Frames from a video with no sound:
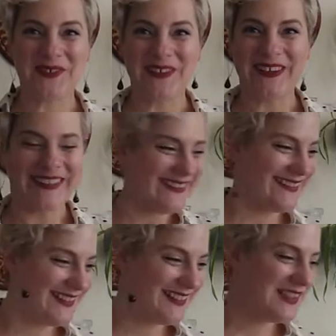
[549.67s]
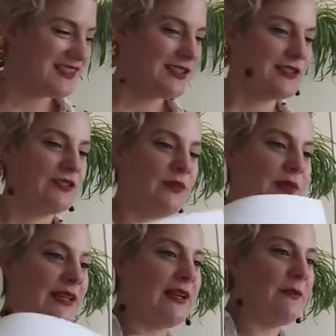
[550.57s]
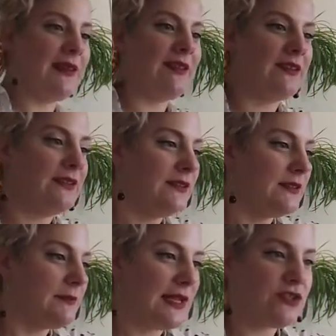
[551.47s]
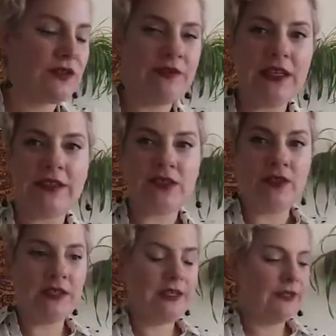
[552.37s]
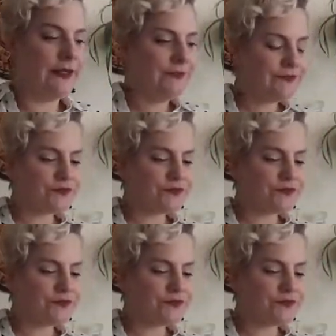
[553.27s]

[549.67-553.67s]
Good. So I'm gonna get out my little makeshift easel here.